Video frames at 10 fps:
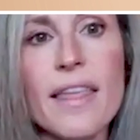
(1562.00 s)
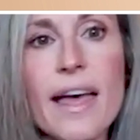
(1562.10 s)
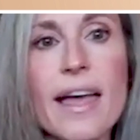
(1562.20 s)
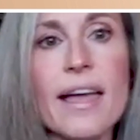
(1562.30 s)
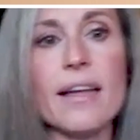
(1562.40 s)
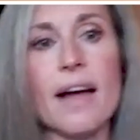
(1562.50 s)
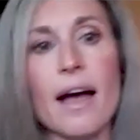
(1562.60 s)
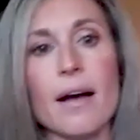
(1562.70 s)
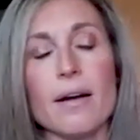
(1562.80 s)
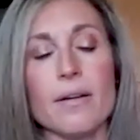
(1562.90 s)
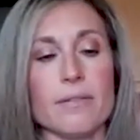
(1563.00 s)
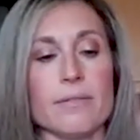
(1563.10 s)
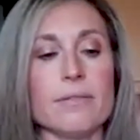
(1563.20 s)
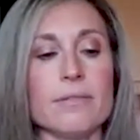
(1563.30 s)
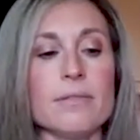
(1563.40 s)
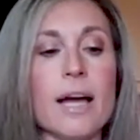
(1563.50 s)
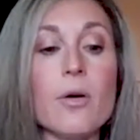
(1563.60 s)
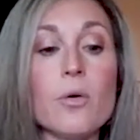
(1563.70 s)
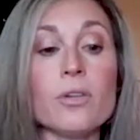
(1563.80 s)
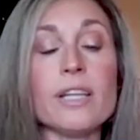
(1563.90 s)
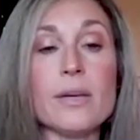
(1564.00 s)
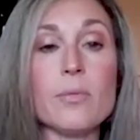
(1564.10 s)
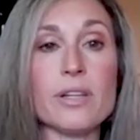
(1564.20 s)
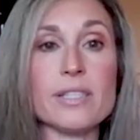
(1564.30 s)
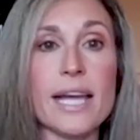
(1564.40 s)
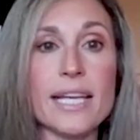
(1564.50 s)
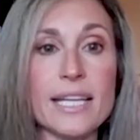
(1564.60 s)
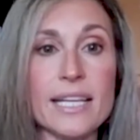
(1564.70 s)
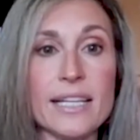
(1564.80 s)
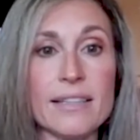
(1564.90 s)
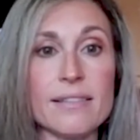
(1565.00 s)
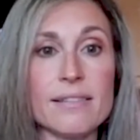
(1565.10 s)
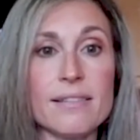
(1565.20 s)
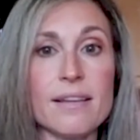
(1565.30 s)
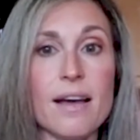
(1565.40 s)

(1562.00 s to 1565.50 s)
that not only was I getting